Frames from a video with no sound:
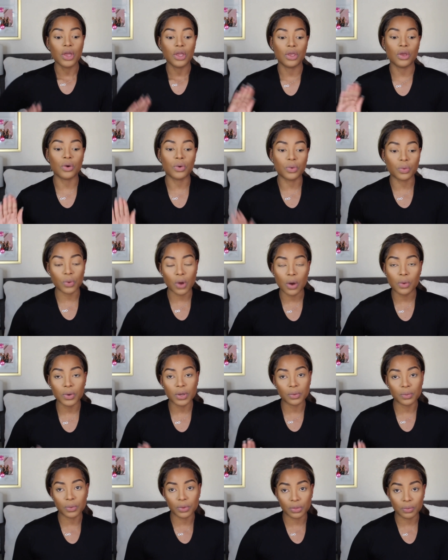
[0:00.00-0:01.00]
you're
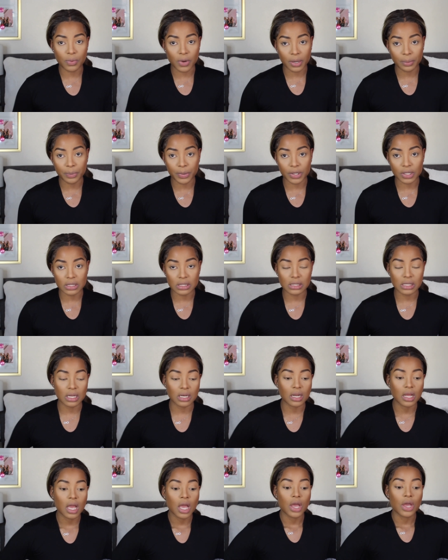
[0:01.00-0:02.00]
growing with one
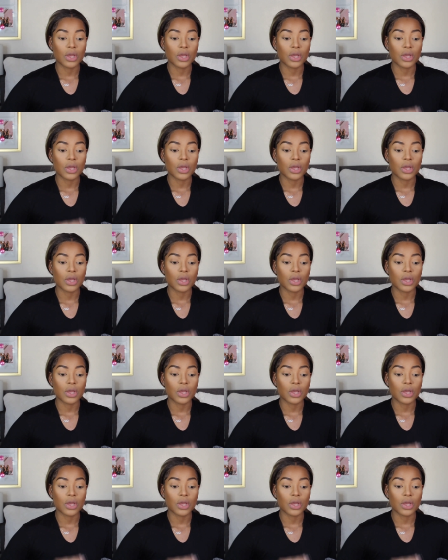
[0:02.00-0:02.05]
person,